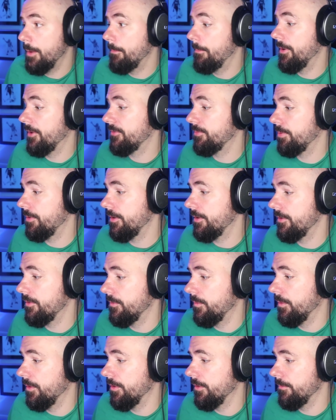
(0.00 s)
best player in the
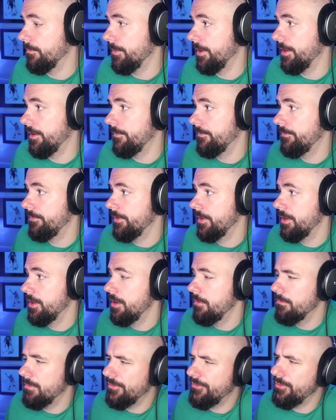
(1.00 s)
world, man.
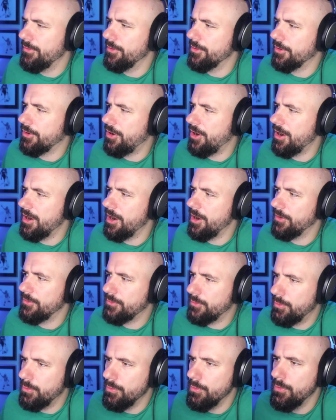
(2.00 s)
But for real, the card art's
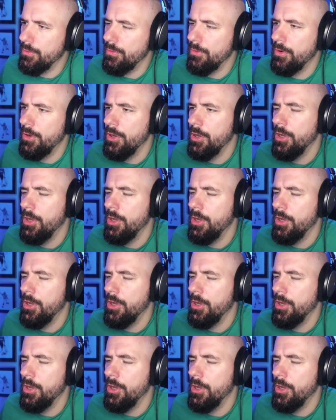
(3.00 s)
cool.